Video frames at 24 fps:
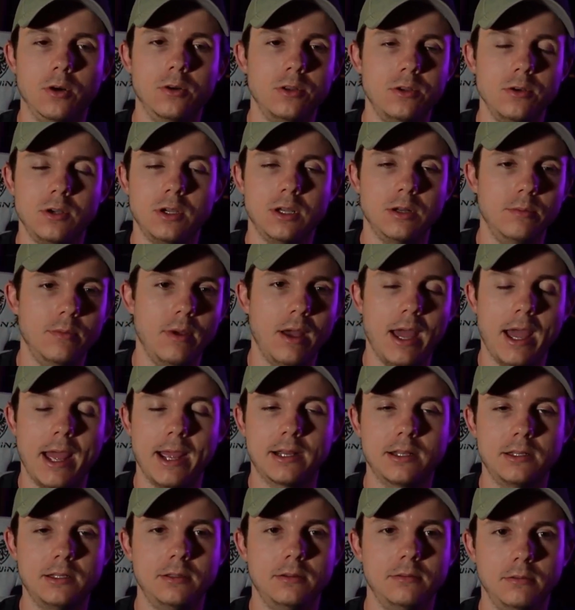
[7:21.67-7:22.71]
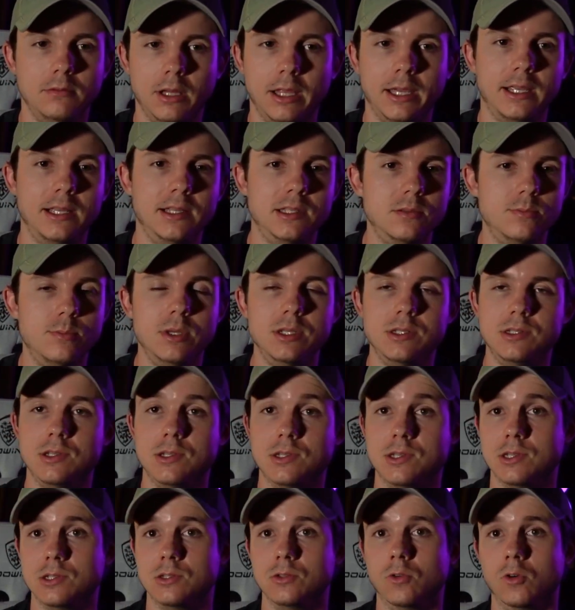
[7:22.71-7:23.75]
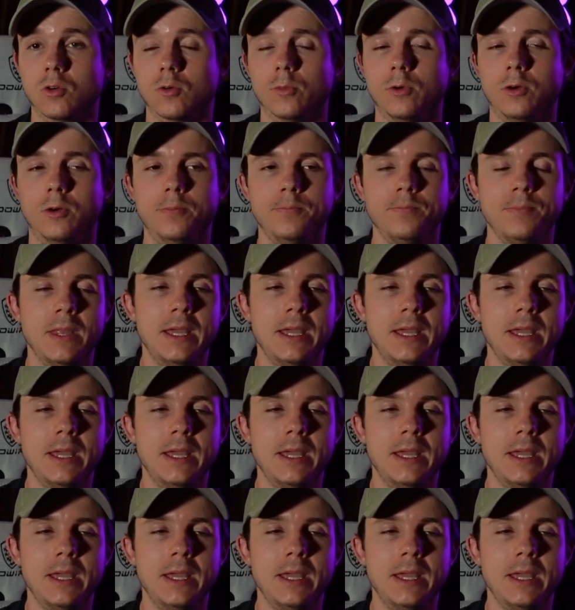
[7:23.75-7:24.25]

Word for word: you can act like it's business as normal.